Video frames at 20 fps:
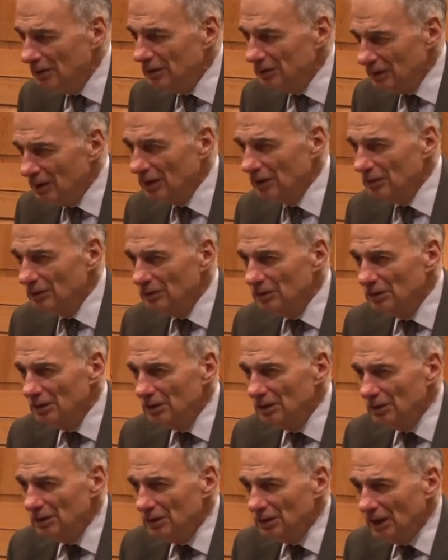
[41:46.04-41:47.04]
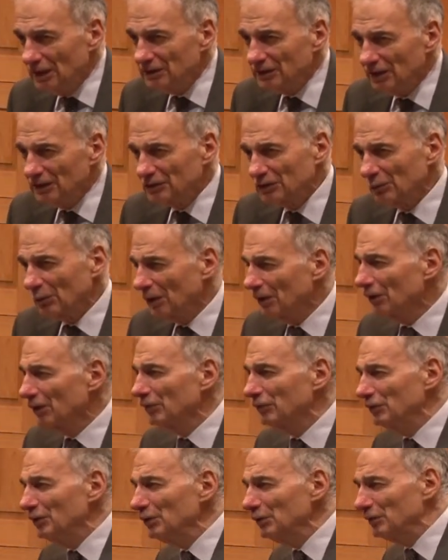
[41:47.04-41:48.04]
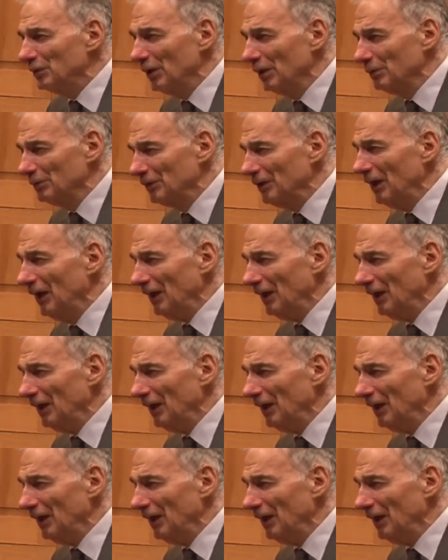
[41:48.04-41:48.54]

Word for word: Yeah, it, it's one of the few films that